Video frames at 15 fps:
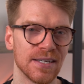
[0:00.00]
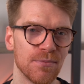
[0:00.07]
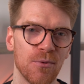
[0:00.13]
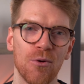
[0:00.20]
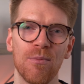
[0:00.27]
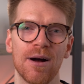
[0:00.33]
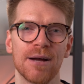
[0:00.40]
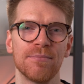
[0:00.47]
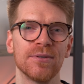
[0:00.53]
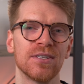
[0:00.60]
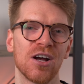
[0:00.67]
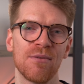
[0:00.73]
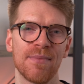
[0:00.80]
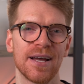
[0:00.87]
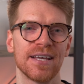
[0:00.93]
wallpapers that
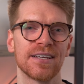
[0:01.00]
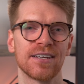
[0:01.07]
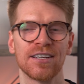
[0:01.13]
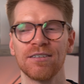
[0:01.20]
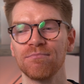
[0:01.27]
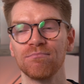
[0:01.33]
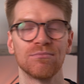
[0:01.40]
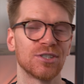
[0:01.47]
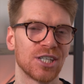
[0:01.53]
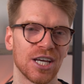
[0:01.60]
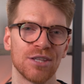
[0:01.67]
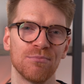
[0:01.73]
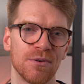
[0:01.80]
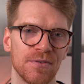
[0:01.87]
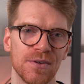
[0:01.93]
I make and share
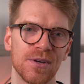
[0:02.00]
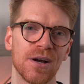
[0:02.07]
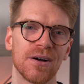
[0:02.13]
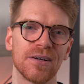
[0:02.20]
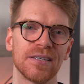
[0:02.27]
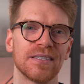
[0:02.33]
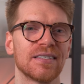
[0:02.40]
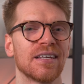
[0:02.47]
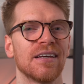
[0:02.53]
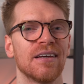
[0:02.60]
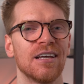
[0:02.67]
them with you guys.